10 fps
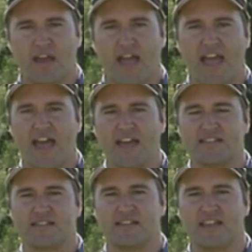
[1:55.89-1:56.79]

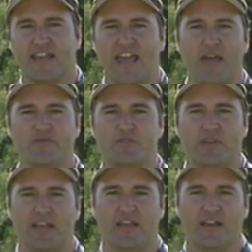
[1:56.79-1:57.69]
and they came to
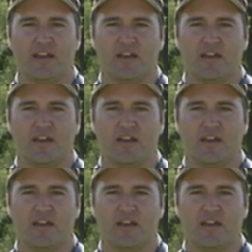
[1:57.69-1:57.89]
me